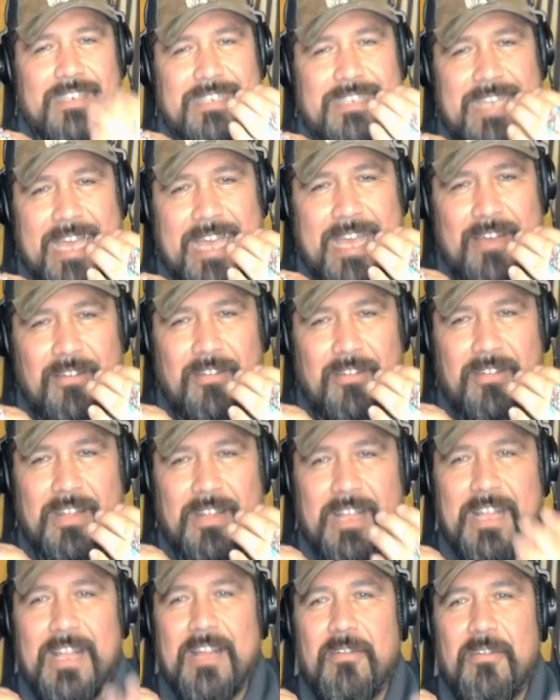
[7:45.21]
tail
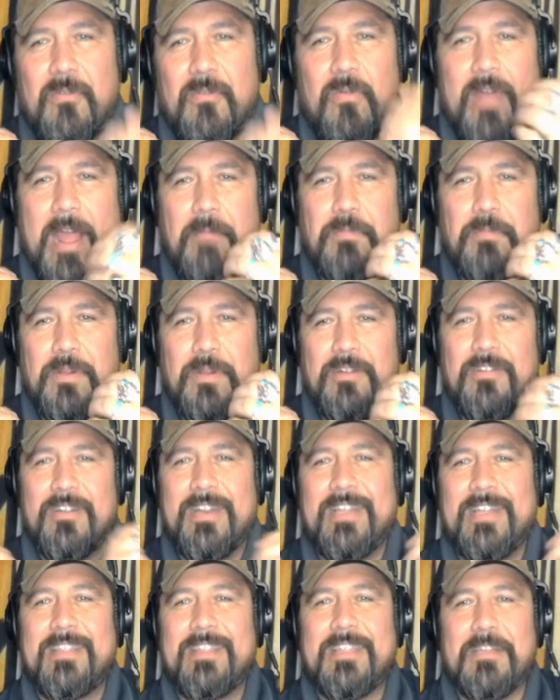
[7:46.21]
wrapped
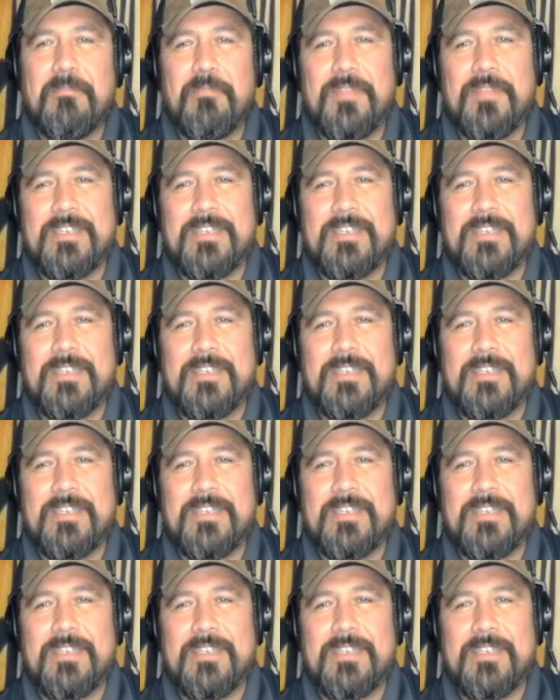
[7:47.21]
underneath them.